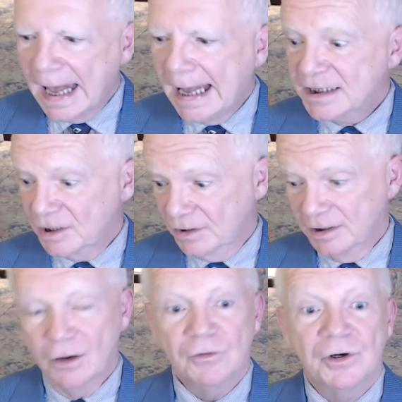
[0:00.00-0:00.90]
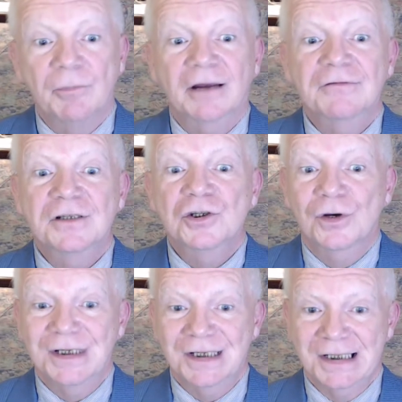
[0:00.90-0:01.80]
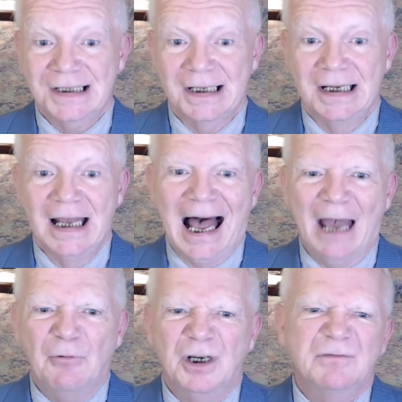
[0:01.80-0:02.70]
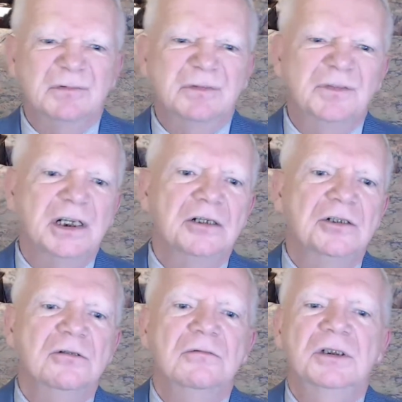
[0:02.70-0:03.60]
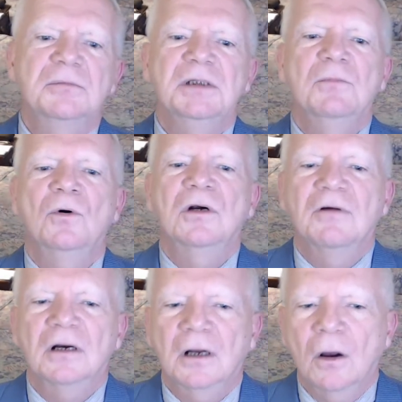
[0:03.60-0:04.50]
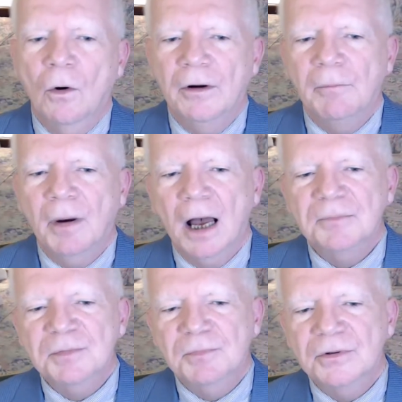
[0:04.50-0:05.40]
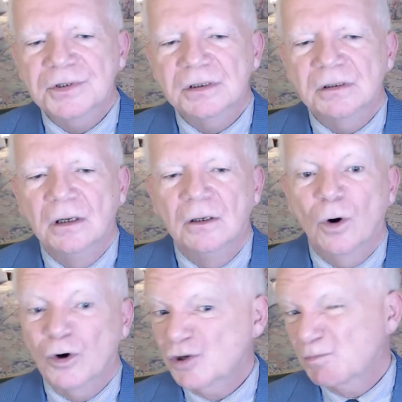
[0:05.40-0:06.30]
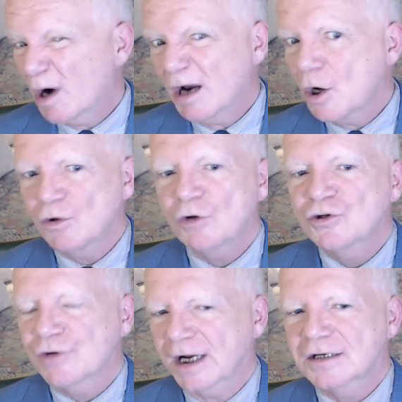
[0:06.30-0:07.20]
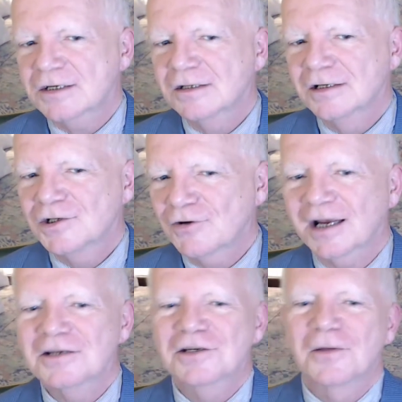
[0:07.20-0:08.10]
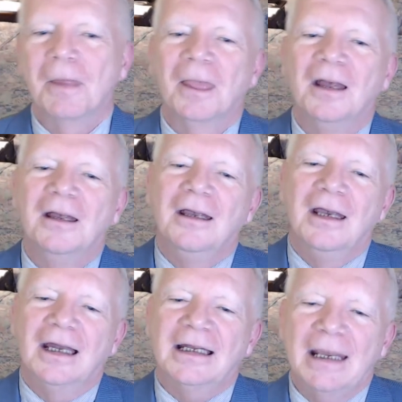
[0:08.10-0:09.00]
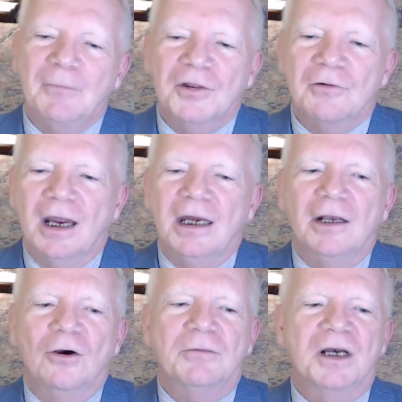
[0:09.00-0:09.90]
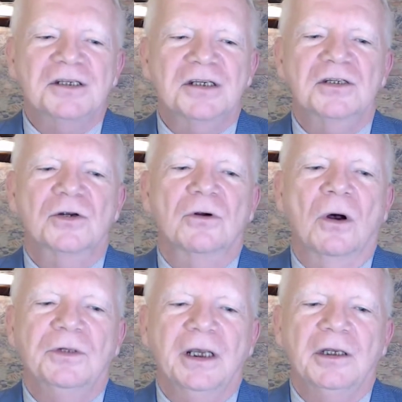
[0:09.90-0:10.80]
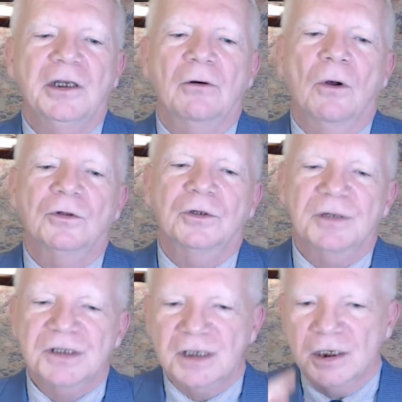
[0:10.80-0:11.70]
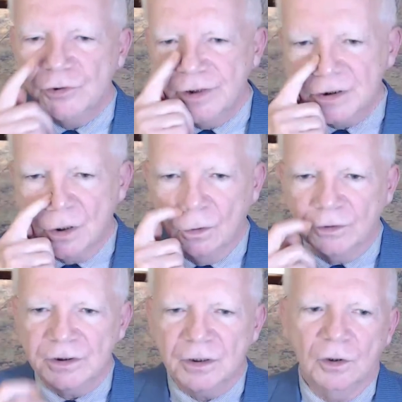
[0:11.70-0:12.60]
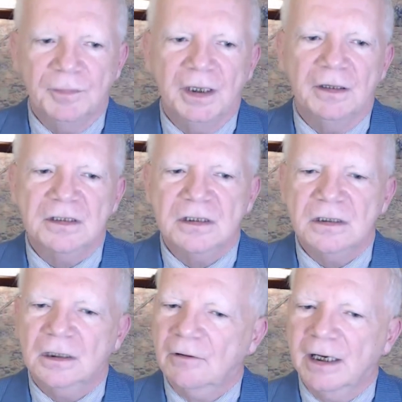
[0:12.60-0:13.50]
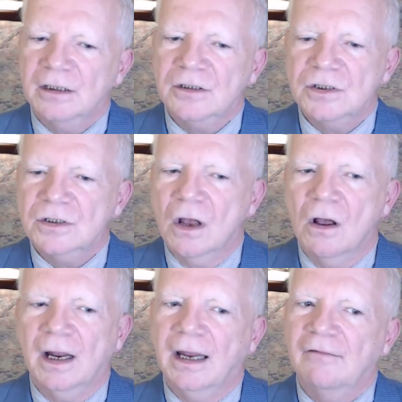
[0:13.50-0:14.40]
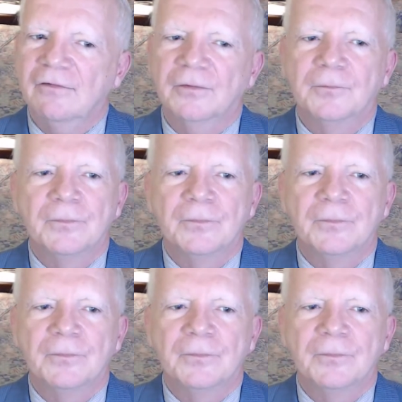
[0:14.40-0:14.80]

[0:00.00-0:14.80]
It's good to know your breakfast choices. I would have figured you to be more of a Corn Pops person, or no, Trix. It came on the radio, and my sister, only a year older but centuries cooler, told me this is the greatest song ever.